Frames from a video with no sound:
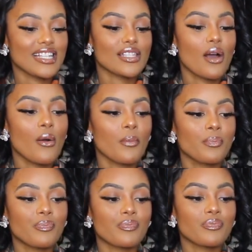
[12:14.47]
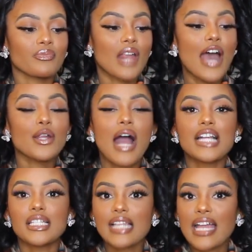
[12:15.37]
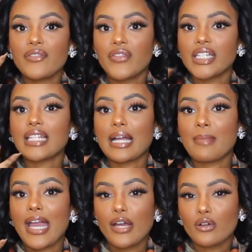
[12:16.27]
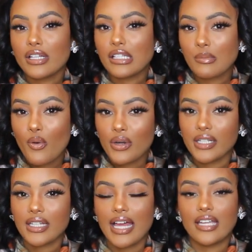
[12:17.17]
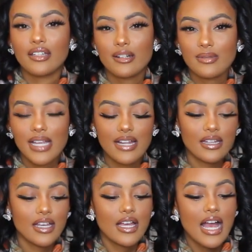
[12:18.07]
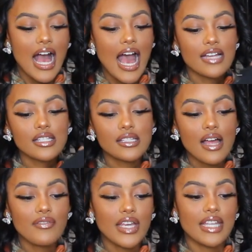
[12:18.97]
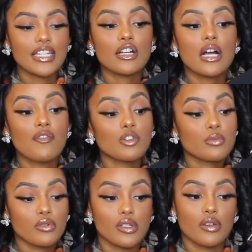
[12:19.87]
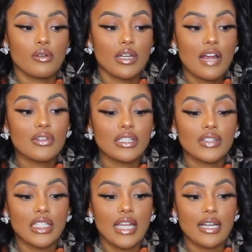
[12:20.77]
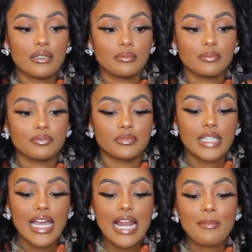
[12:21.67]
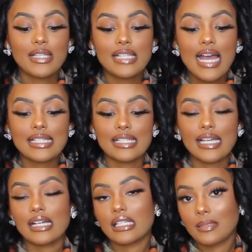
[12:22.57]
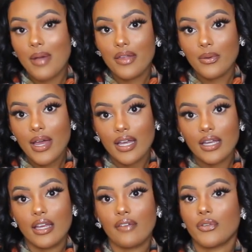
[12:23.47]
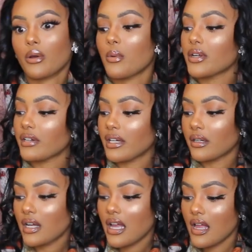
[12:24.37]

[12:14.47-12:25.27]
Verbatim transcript: and so, I don't know, I just like feeling like my ankle is supported. Like, you know what I'm saying? I just love it. And they're comfortable too. And I really, really like them. And I'm a size 6, by the way, if you are wondering